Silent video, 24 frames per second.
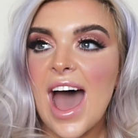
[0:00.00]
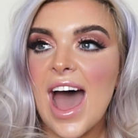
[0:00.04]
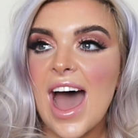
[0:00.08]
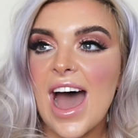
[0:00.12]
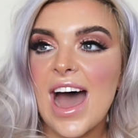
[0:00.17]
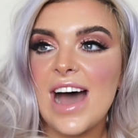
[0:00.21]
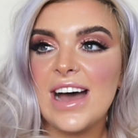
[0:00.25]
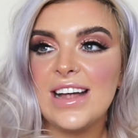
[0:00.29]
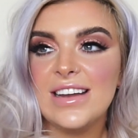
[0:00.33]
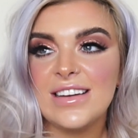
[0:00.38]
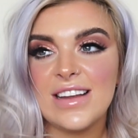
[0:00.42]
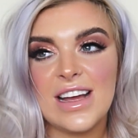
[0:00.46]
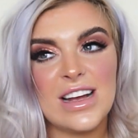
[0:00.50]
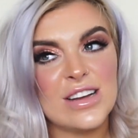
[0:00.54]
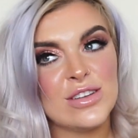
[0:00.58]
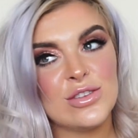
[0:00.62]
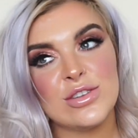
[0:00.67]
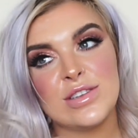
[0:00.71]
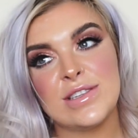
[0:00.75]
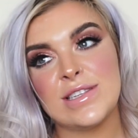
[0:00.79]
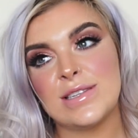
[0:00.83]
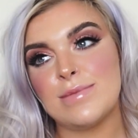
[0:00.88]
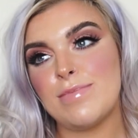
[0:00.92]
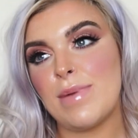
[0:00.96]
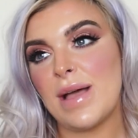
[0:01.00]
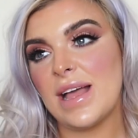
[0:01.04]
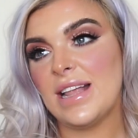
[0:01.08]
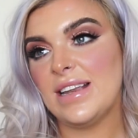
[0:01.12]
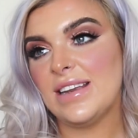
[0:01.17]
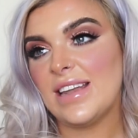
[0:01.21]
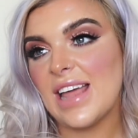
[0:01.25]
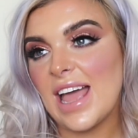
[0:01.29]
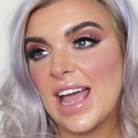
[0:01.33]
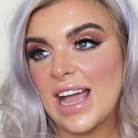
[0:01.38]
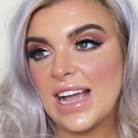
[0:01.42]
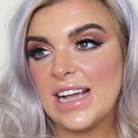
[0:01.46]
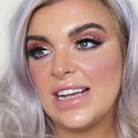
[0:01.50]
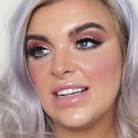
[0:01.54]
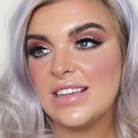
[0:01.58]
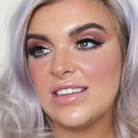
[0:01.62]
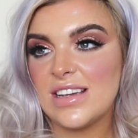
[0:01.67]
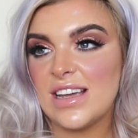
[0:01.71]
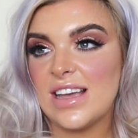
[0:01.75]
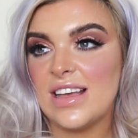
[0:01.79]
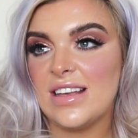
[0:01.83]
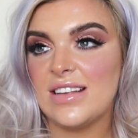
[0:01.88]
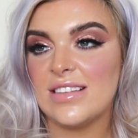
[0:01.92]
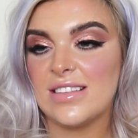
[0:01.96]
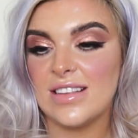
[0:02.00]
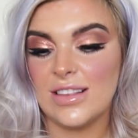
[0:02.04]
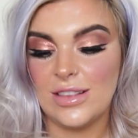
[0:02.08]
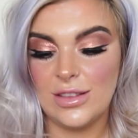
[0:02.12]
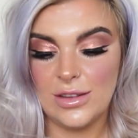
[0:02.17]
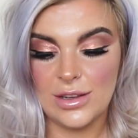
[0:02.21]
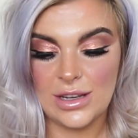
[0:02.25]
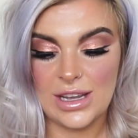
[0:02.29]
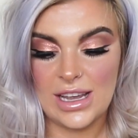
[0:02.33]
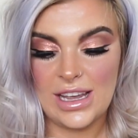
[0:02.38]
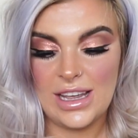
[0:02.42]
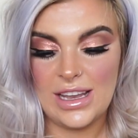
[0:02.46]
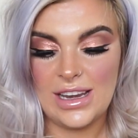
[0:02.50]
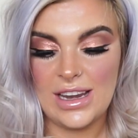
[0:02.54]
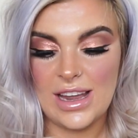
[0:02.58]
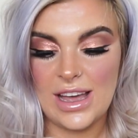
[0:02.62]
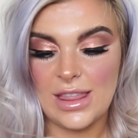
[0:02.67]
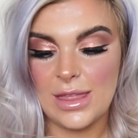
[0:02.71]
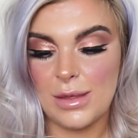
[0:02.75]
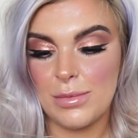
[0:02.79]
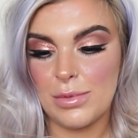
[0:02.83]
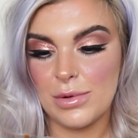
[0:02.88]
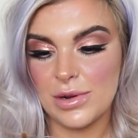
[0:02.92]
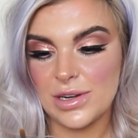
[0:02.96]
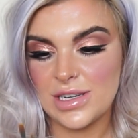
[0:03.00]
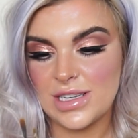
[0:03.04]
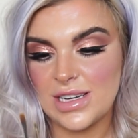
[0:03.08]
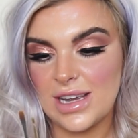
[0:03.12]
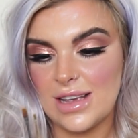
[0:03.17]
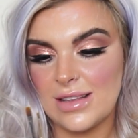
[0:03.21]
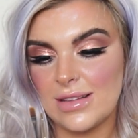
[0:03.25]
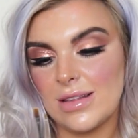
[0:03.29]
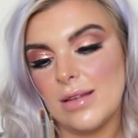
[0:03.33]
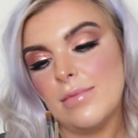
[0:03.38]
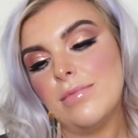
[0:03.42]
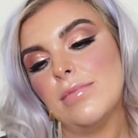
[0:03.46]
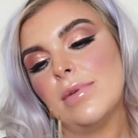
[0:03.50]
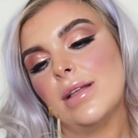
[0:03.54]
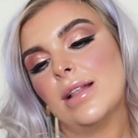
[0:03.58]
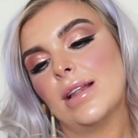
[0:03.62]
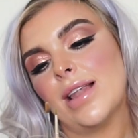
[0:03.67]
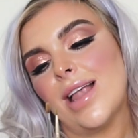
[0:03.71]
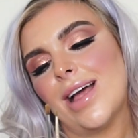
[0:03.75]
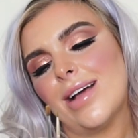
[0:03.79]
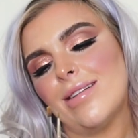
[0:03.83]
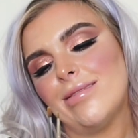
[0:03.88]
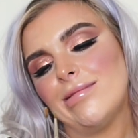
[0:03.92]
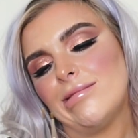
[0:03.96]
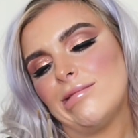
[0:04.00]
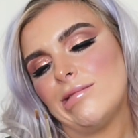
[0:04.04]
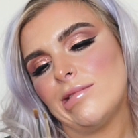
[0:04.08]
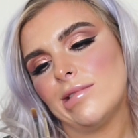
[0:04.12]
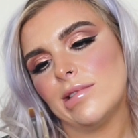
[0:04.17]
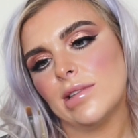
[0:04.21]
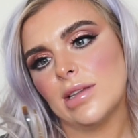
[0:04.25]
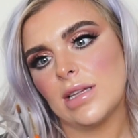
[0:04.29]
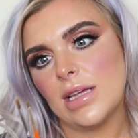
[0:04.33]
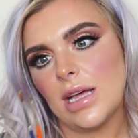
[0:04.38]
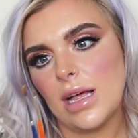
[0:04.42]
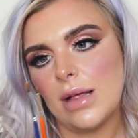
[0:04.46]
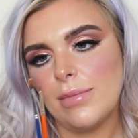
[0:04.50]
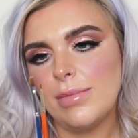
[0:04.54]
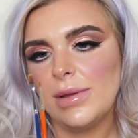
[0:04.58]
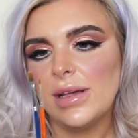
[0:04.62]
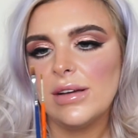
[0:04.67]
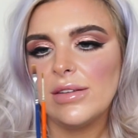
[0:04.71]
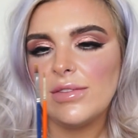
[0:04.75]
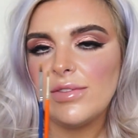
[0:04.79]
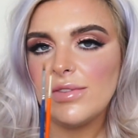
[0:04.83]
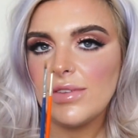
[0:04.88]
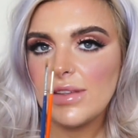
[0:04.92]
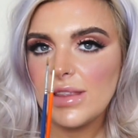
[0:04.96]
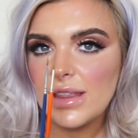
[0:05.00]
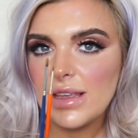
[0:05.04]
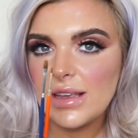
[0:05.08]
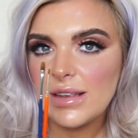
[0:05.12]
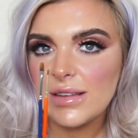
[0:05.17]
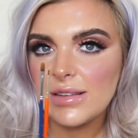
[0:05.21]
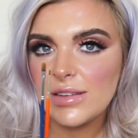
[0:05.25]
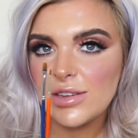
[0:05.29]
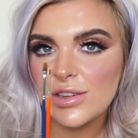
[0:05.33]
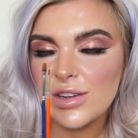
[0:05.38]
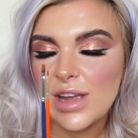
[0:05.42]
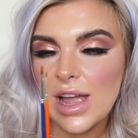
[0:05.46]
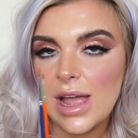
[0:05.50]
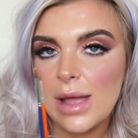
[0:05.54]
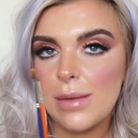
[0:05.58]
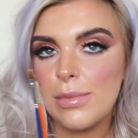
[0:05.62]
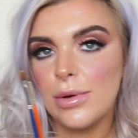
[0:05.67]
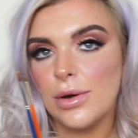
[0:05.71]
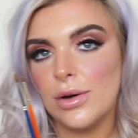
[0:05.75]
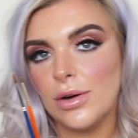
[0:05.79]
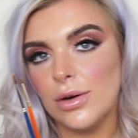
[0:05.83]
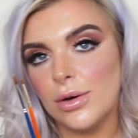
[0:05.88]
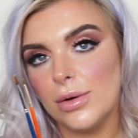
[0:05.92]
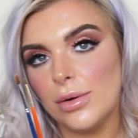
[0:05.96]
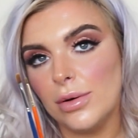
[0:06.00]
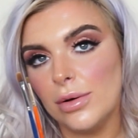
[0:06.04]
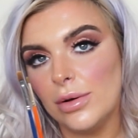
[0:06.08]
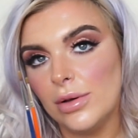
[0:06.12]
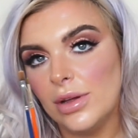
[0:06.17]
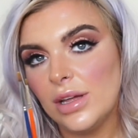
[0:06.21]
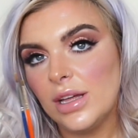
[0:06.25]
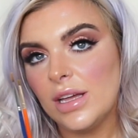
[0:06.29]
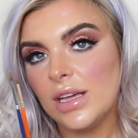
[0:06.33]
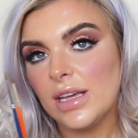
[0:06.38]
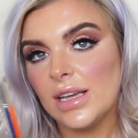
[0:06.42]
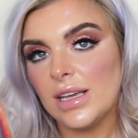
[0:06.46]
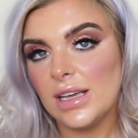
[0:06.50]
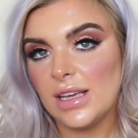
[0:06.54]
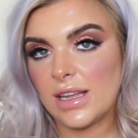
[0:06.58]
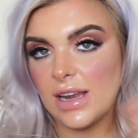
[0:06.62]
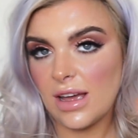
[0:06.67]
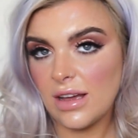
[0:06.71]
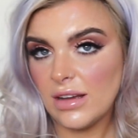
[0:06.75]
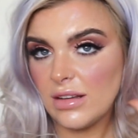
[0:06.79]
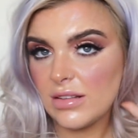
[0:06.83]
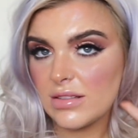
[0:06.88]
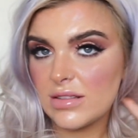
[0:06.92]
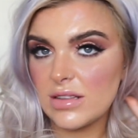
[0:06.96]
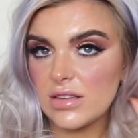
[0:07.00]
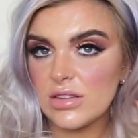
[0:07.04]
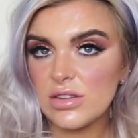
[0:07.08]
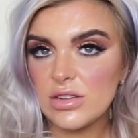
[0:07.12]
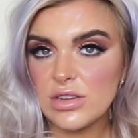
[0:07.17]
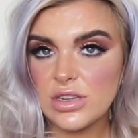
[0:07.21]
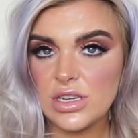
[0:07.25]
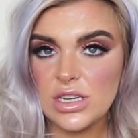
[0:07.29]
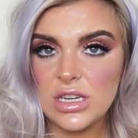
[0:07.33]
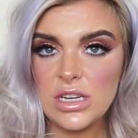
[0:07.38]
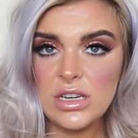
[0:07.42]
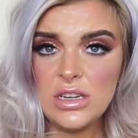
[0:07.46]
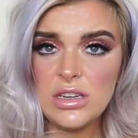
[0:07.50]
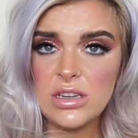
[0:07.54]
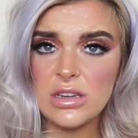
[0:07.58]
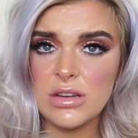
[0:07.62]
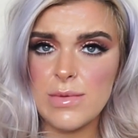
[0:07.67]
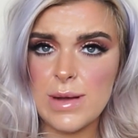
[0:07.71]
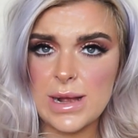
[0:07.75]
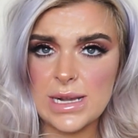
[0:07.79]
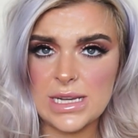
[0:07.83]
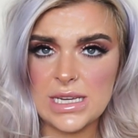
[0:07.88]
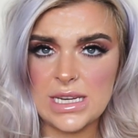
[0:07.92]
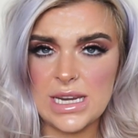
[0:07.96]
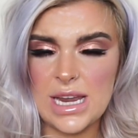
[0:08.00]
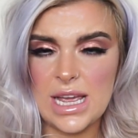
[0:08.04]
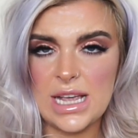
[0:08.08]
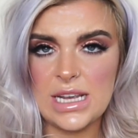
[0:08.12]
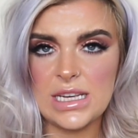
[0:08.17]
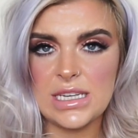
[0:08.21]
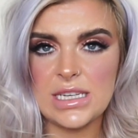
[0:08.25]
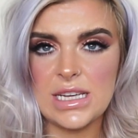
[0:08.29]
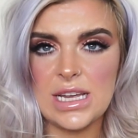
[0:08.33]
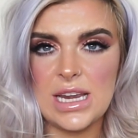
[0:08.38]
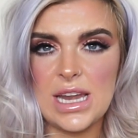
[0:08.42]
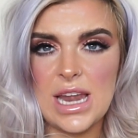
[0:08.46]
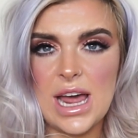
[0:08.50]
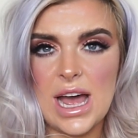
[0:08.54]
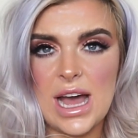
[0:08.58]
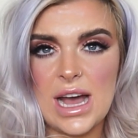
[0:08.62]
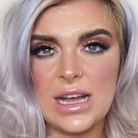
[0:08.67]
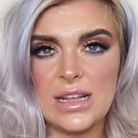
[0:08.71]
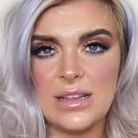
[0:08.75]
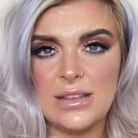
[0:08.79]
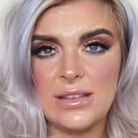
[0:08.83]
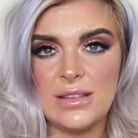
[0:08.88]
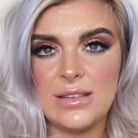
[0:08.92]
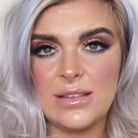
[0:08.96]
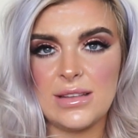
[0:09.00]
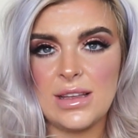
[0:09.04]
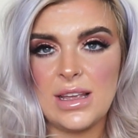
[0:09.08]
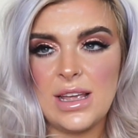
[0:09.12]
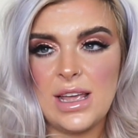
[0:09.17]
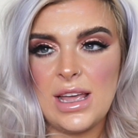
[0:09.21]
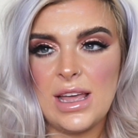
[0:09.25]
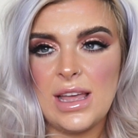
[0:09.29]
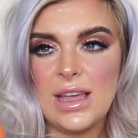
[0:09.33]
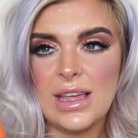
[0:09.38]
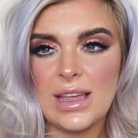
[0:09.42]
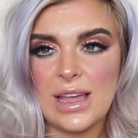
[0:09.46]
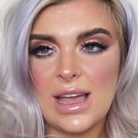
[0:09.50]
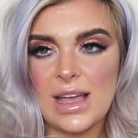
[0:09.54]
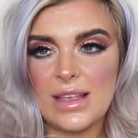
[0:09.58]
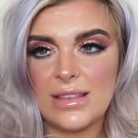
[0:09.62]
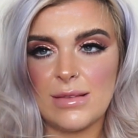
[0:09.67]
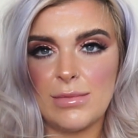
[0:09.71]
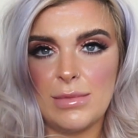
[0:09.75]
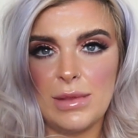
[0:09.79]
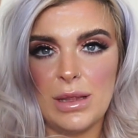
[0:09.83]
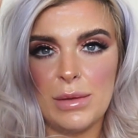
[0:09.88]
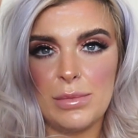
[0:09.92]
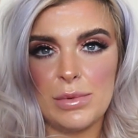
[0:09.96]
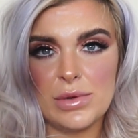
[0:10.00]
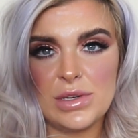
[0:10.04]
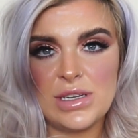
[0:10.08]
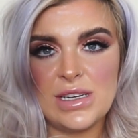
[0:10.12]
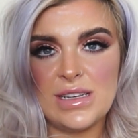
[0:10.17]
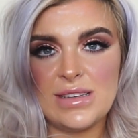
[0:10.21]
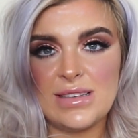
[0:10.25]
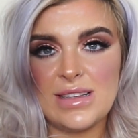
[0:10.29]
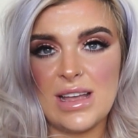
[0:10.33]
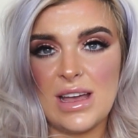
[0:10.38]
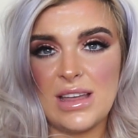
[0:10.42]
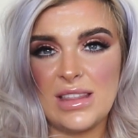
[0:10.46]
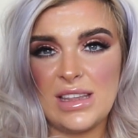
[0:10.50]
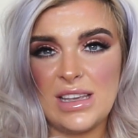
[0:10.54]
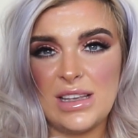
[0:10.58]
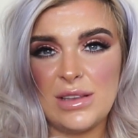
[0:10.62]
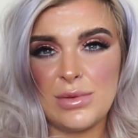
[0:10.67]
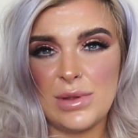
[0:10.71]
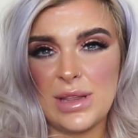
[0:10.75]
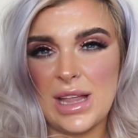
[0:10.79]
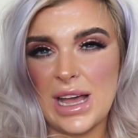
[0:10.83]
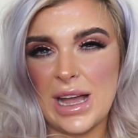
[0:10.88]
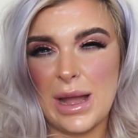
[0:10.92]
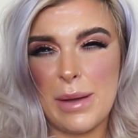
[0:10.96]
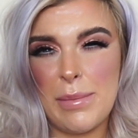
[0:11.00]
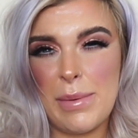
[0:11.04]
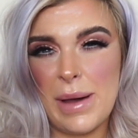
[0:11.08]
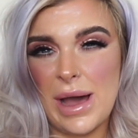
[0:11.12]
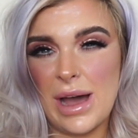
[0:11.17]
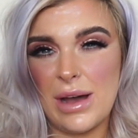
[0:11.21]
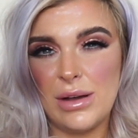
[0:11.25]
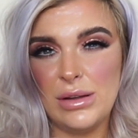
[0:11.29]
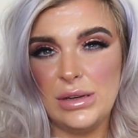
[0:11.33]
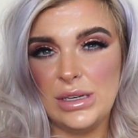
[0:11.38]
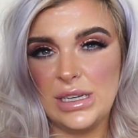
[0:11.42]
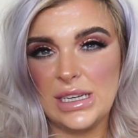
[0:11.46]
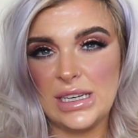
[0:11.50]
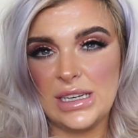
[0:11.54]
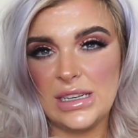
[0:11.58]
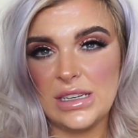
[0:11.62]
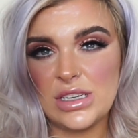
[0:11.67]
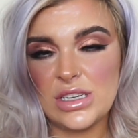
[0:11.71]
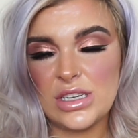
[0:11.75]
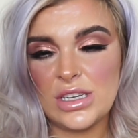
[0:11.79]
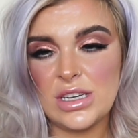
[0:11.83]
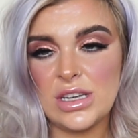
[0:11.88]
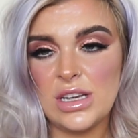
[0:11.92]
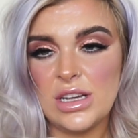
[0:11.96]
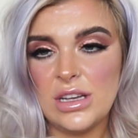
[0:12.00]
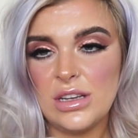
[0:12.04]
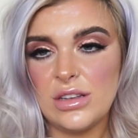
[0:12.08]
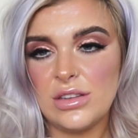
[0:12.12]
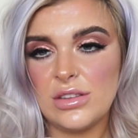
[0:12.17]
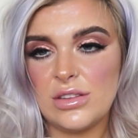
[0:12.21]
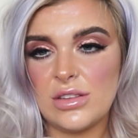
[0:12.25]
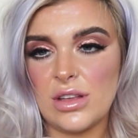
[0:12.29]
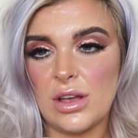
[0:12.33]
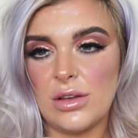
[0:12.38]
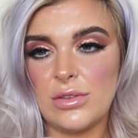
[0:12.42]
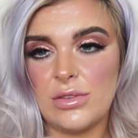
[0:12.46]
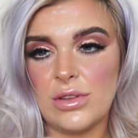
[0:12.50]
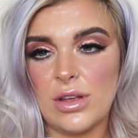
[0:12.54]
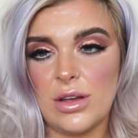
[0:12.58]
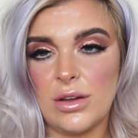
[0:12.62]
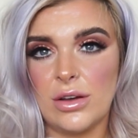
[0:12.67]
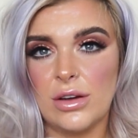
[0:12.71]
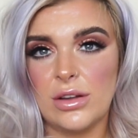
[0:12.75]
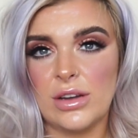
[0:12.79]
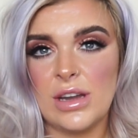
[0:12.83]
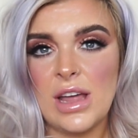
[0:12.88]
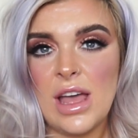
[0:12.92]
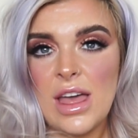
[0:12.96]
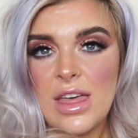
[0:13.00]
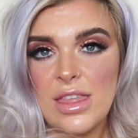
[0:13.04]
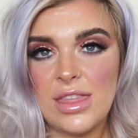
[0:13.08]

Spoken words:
And I just spend ages looking at the brushes and being like, oh, that'll be good for this shape, or, you know. So just use your imagination and get some little brushes. Now these were like £1 each. So good.